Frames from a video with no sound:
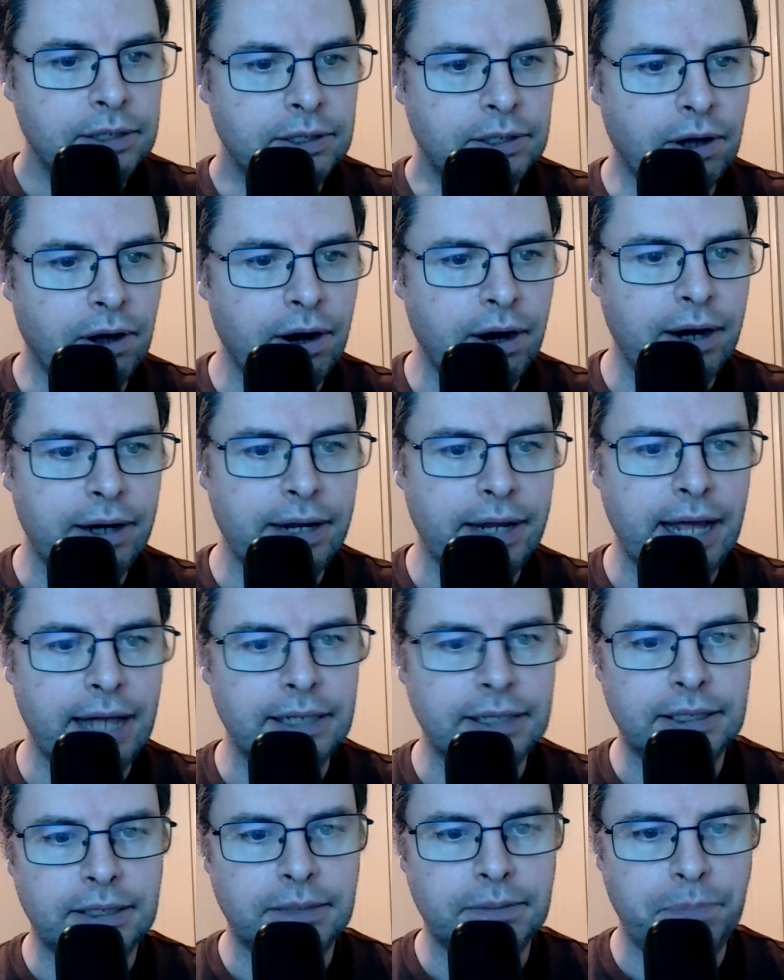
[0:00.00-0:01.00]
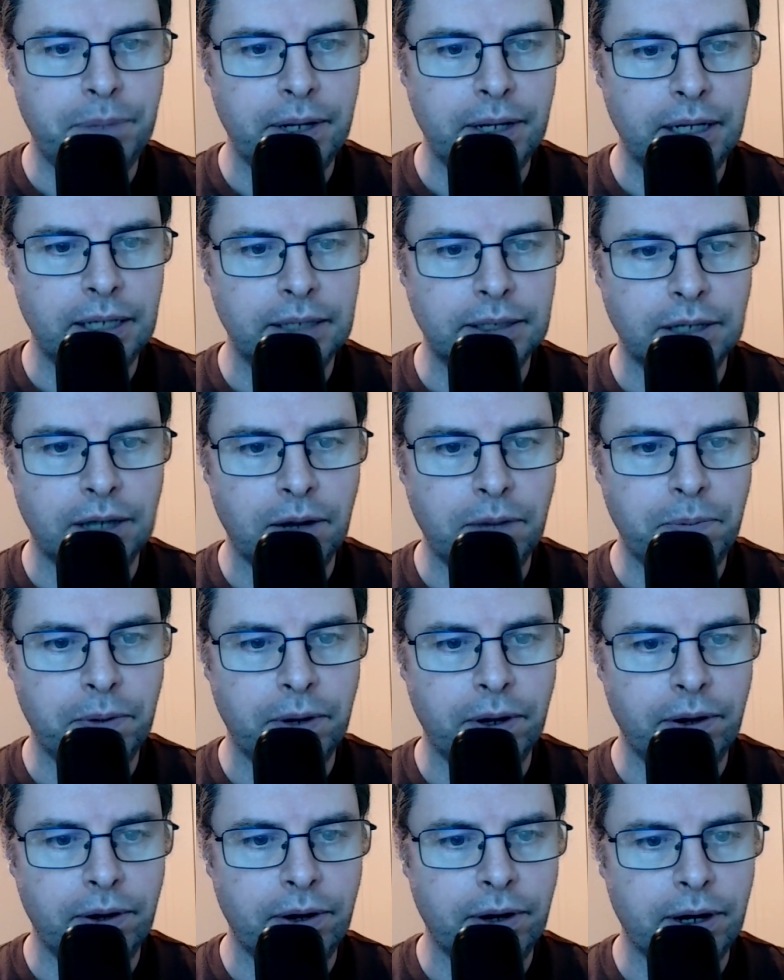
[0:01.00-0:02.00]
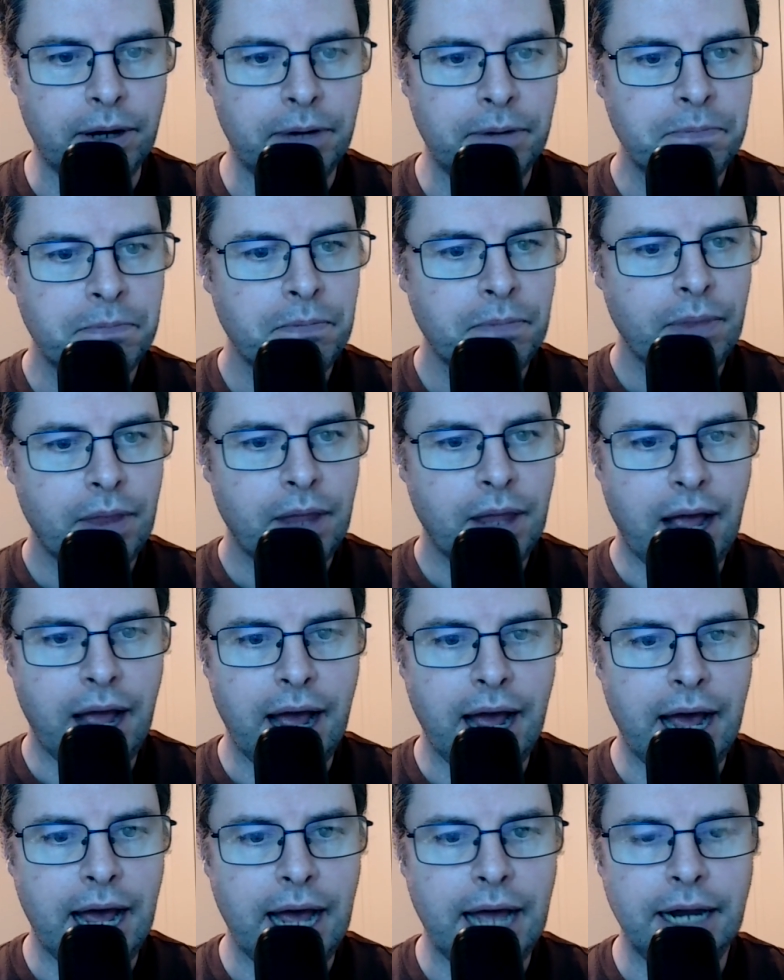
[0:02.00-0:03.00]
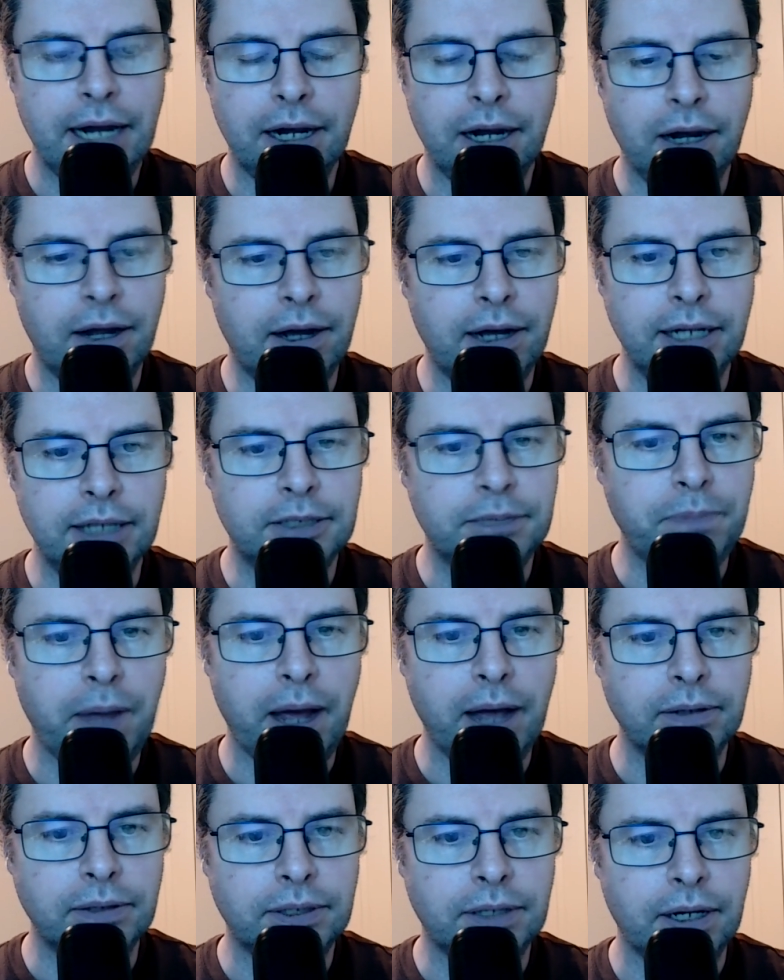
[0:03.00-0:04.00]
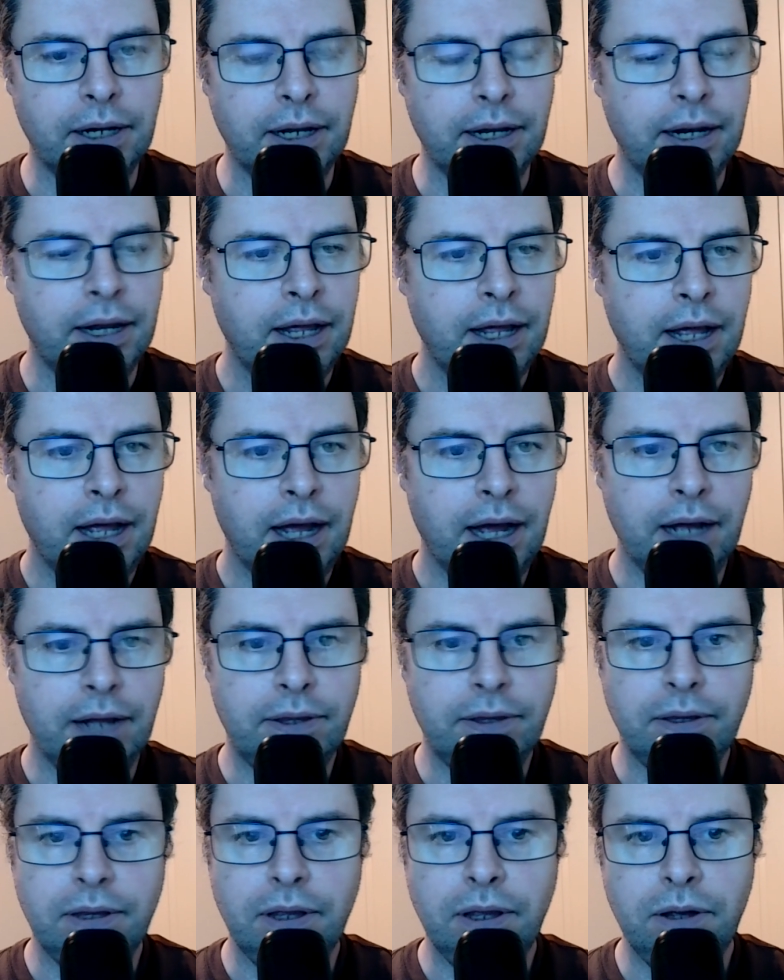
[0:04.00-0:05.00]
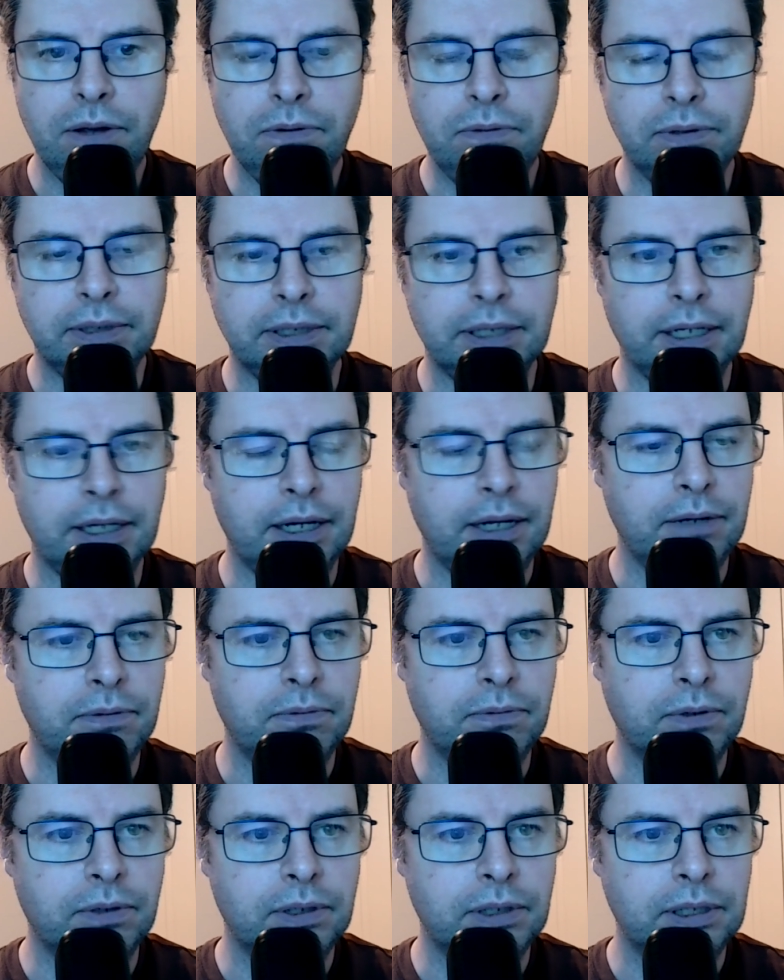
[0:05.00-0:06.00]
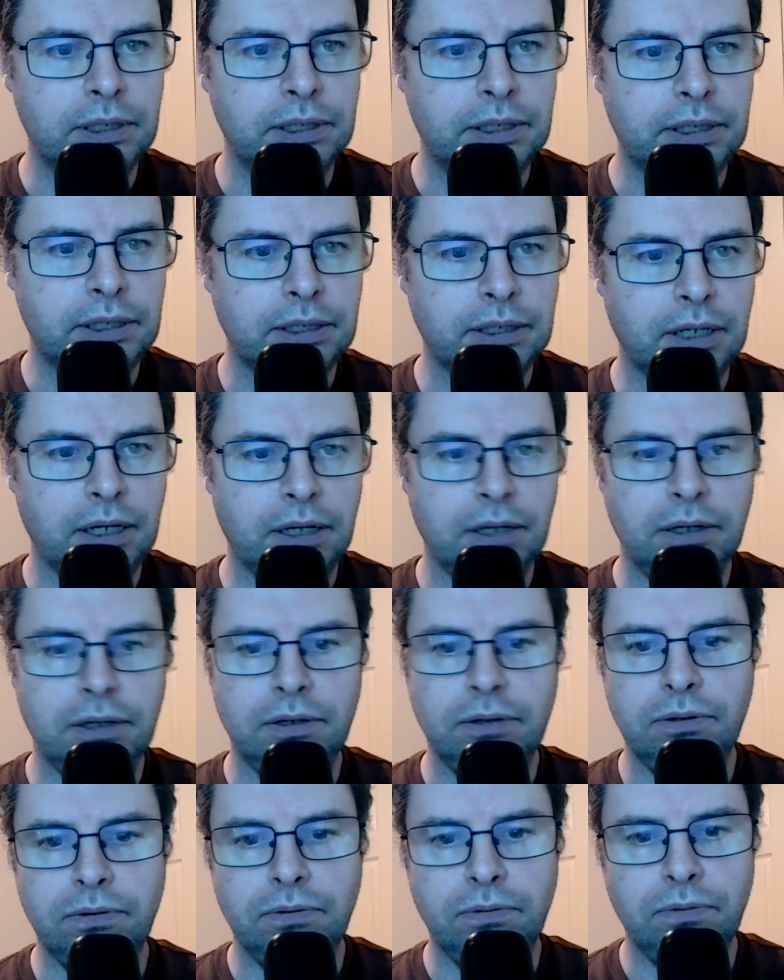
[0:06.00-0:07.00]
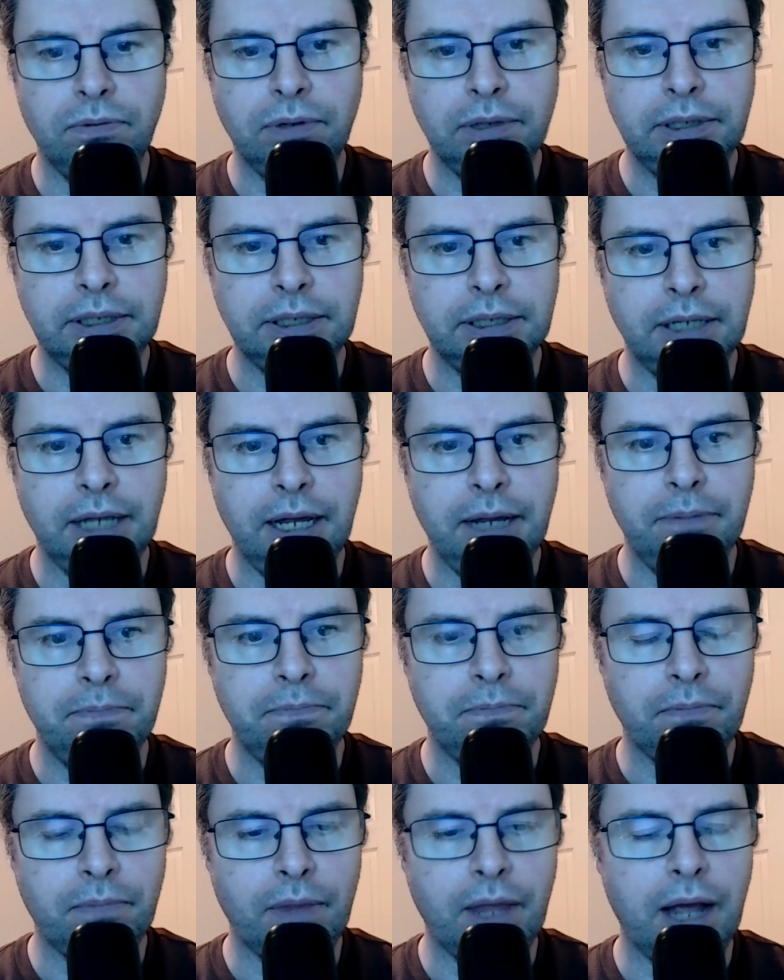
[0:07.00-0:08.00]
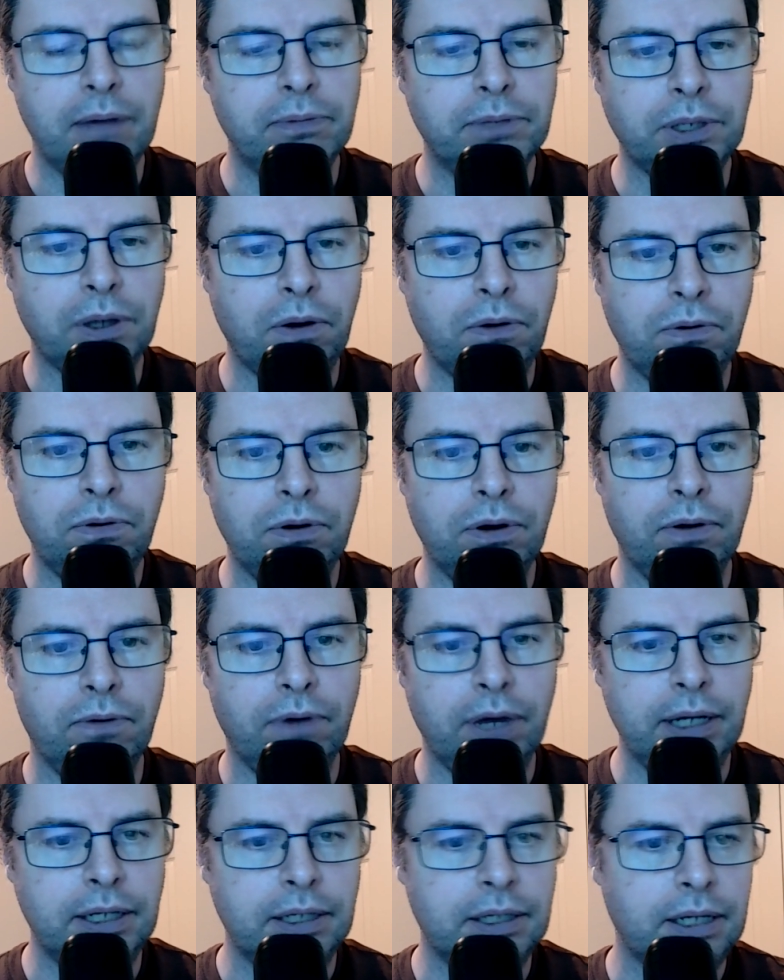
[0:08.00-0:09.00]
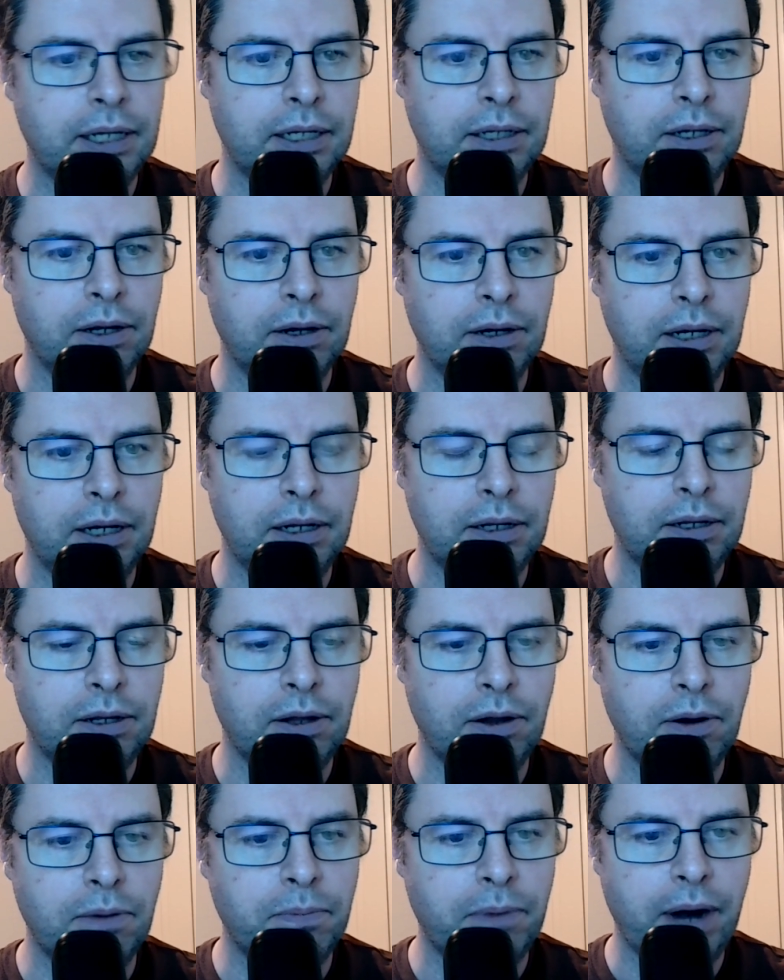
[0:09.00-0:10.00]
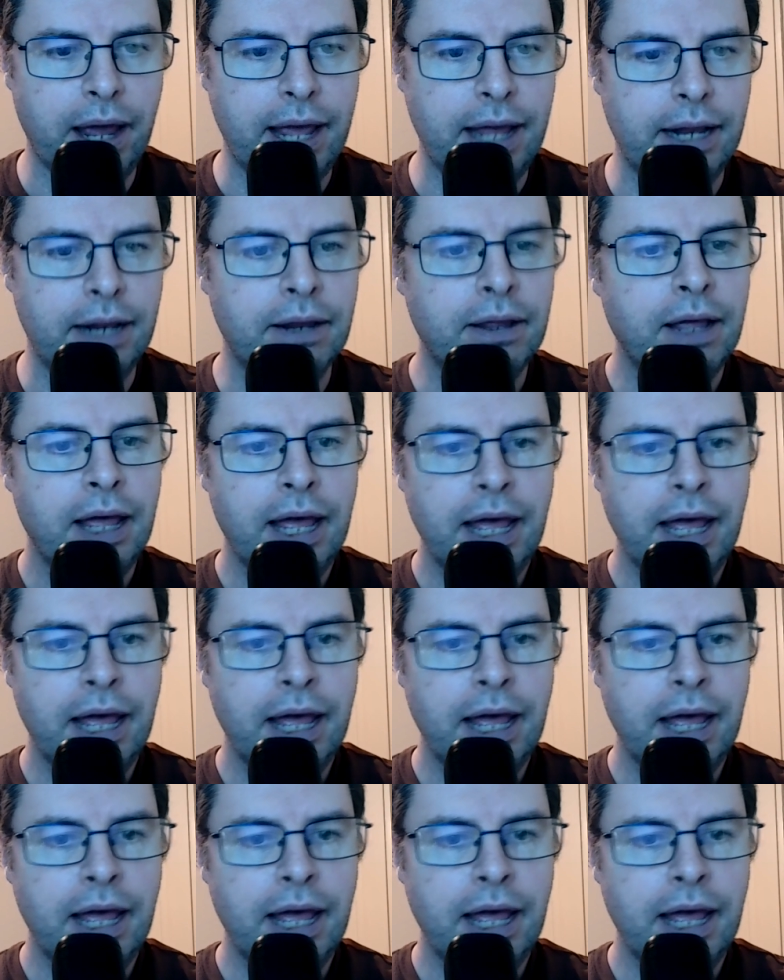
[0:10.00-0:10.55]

Dyer then spills an up and under, and Lions pounce on it. Who was it? It was, what's his name? It was Horn, right? The number eight.